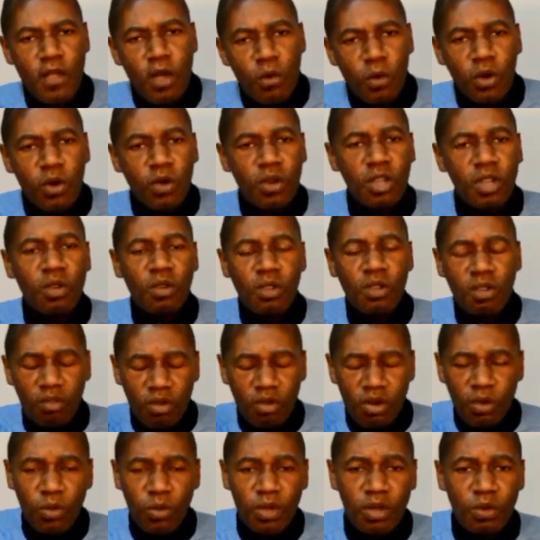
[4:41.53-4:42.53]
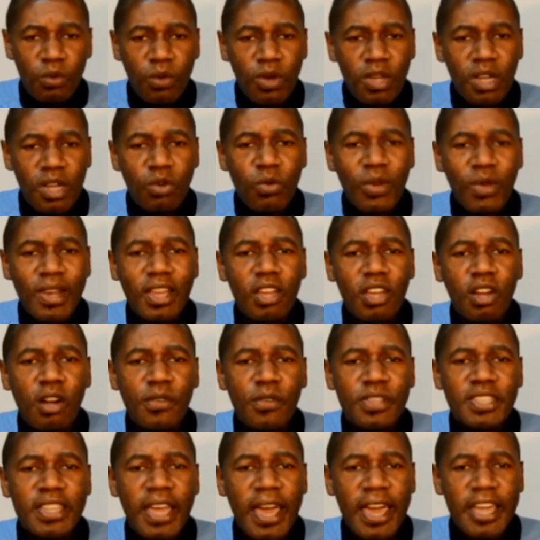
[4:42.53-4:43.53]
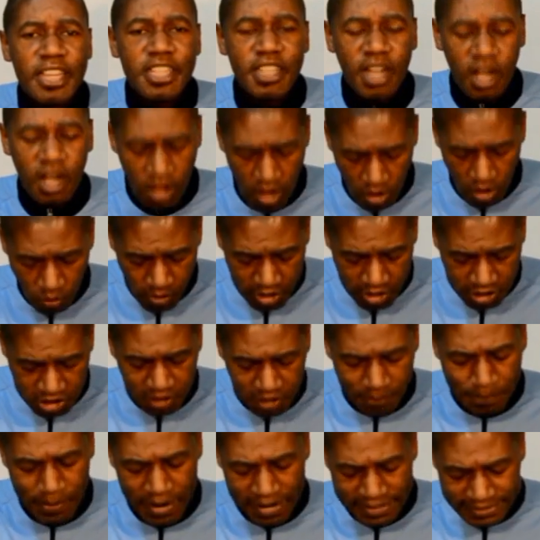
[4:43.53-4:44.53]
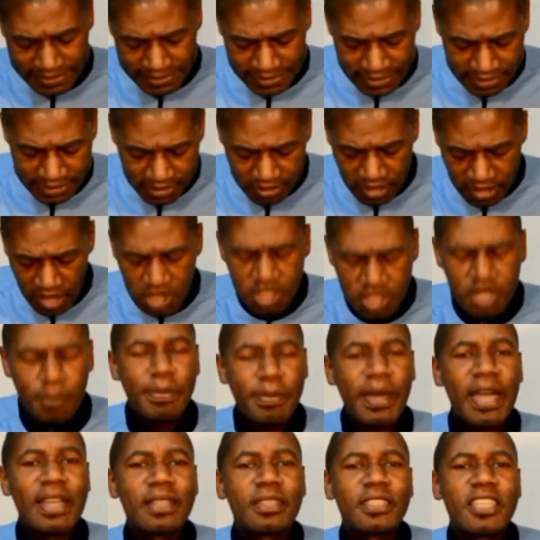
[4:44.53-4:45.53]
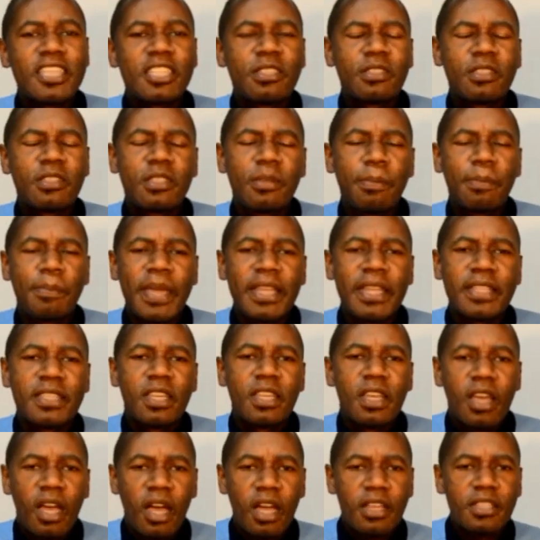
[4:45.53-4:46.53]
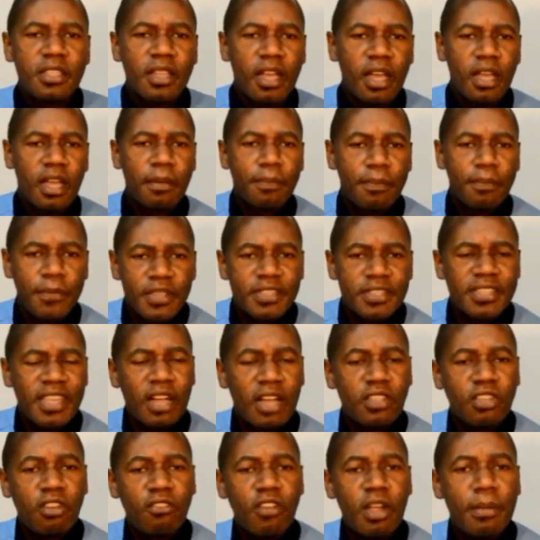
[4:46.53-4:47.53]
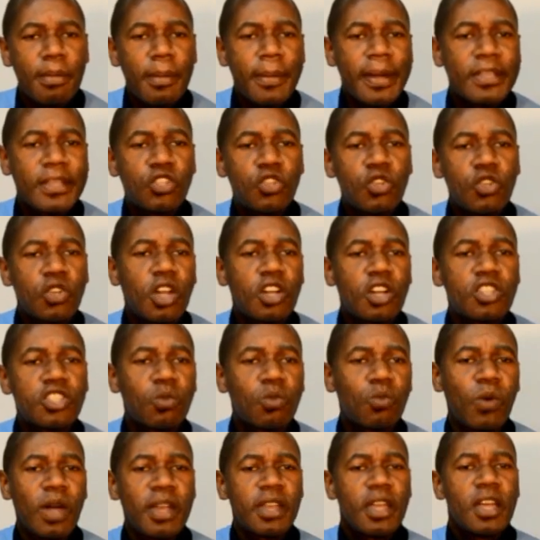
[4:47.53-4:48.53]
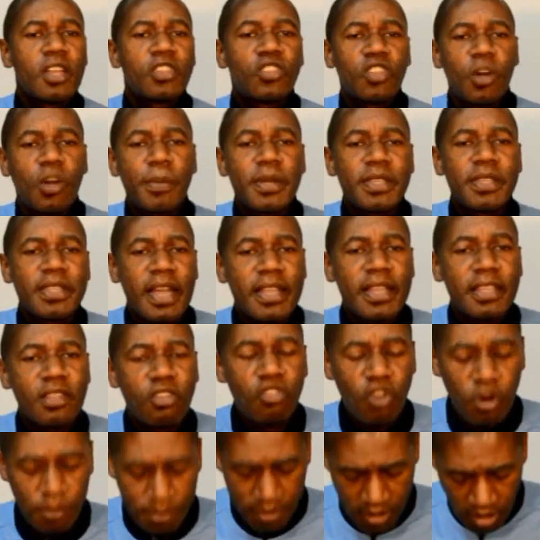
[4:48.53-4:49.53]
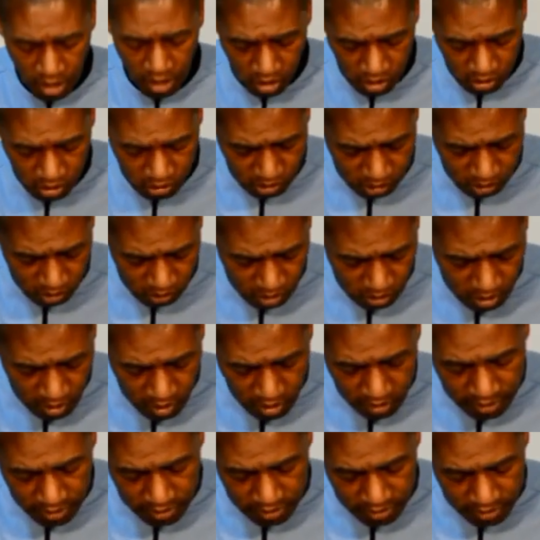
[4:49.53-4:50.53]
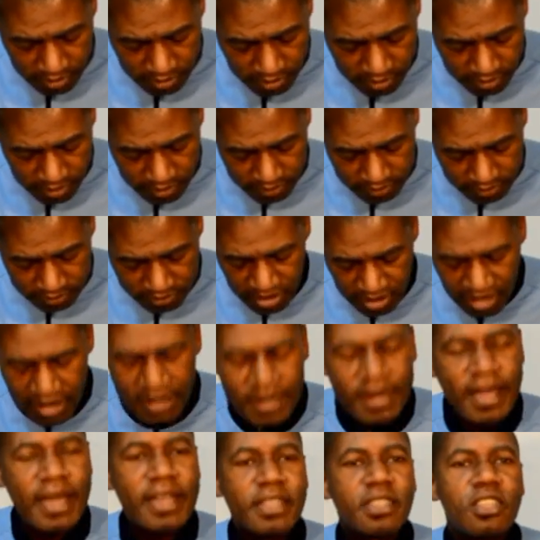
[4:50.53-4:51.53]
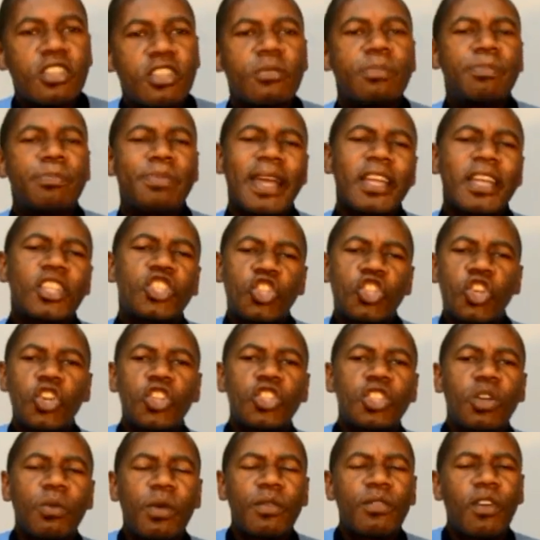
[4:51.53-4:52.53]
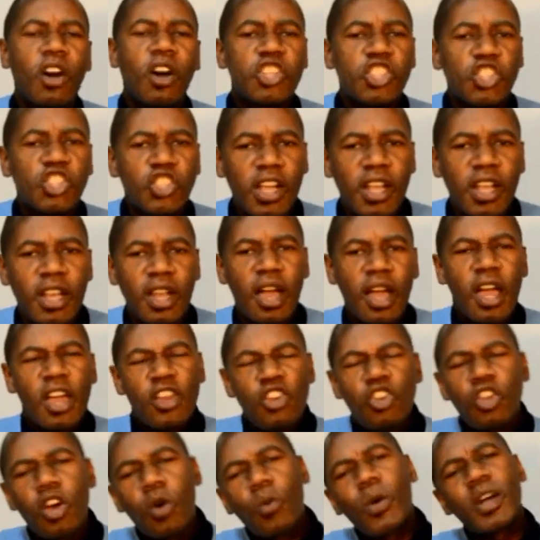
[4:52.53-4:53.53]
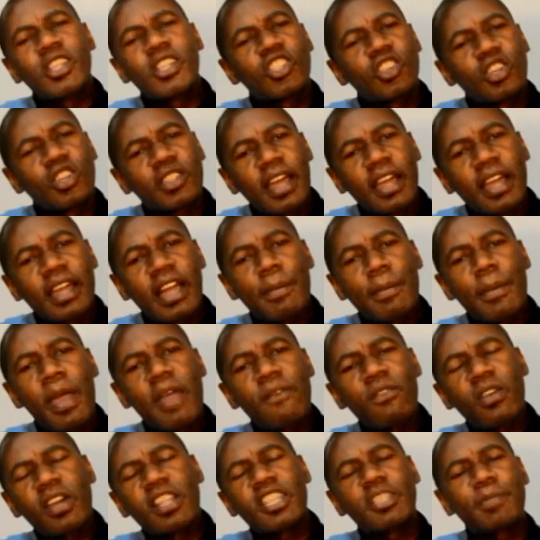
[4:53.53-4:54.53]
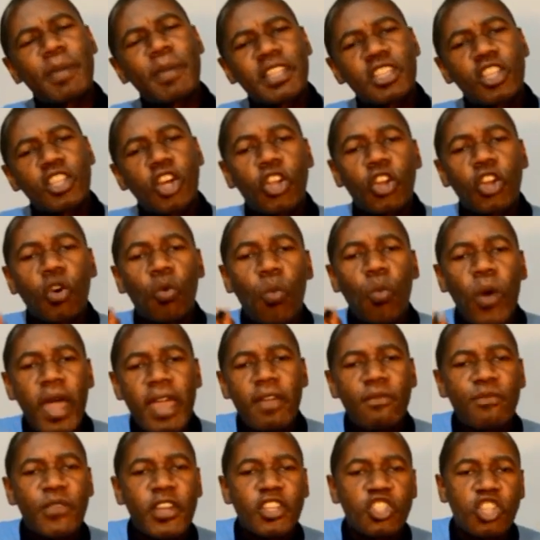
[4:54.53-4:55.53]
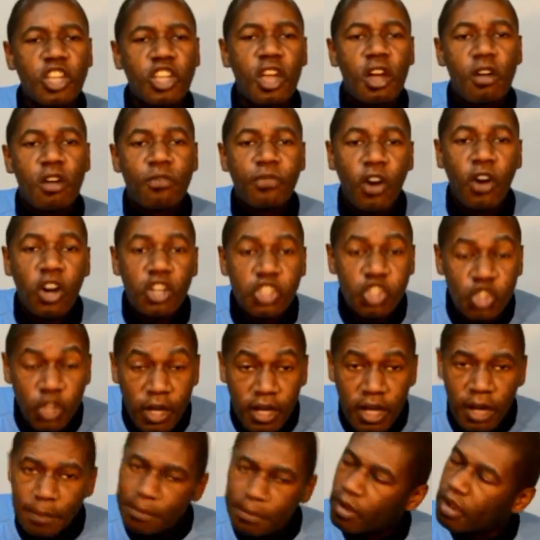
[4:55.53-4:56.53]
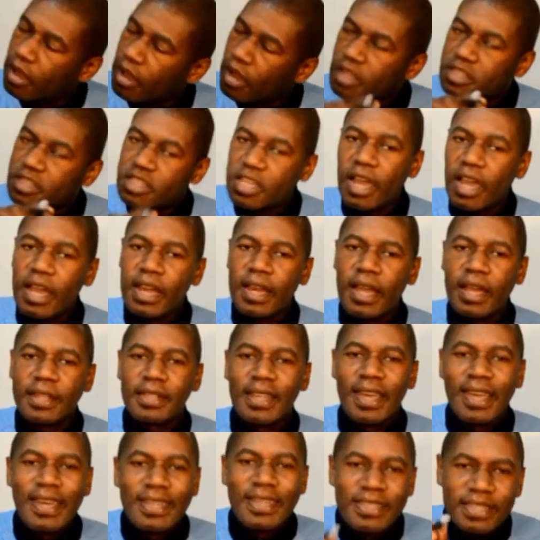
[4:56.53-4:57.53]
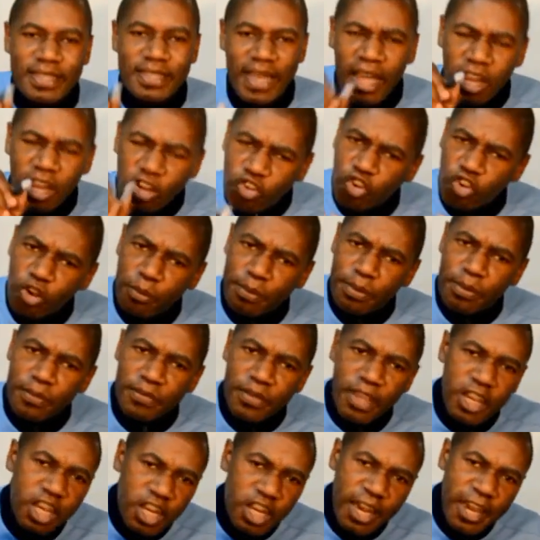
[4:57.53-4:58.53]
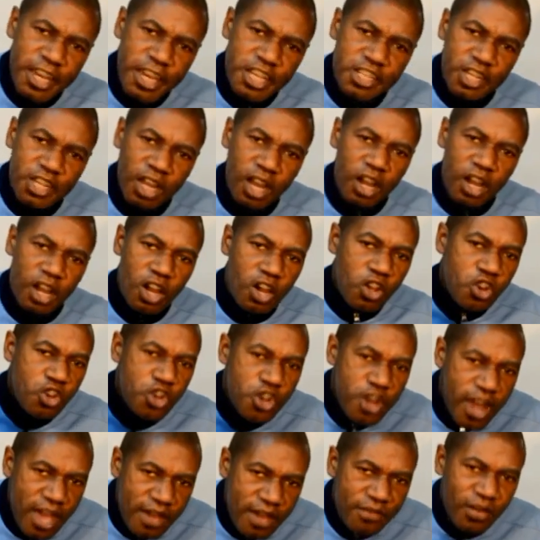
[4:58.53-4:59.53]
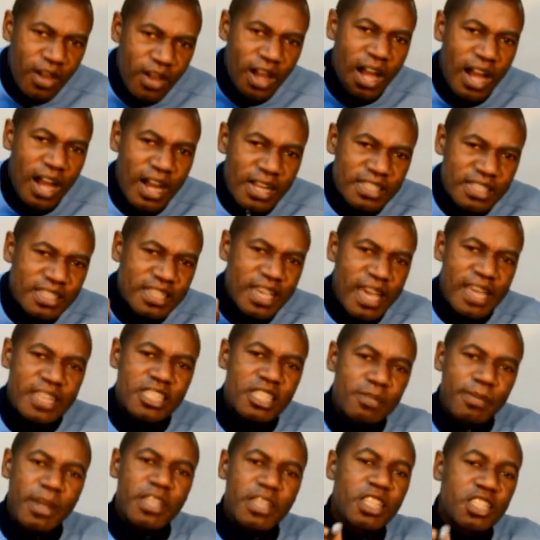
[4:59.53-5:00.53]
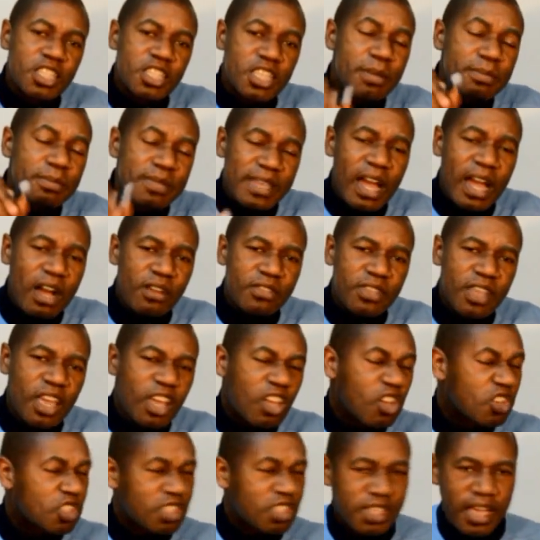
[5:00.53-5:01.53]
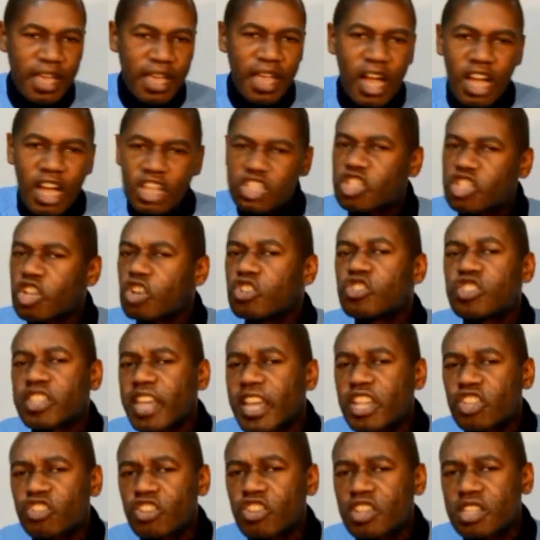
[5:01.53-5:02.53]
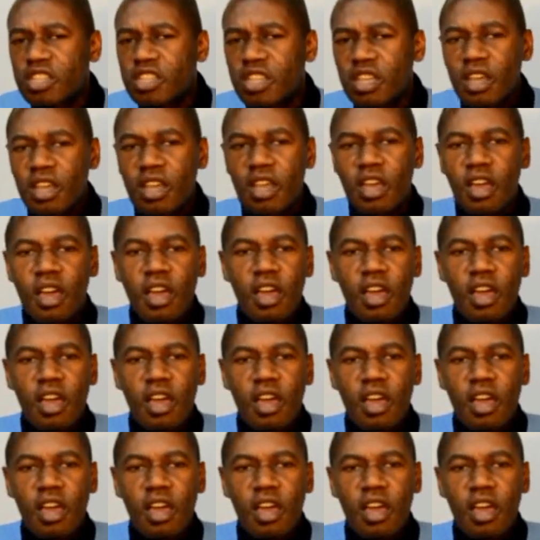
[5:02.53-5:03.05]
We're going to quickly go over to Asia, where Japan is leading. Japan beat Saudi Arabia by 2-1, topping that group. Also, Thailand played 2-2 with Australia. No one saw that coming. Everyone expected an away victory for Australia. But Thailand, that group in Asia, never underestimate the teams out there because they are so dangerous.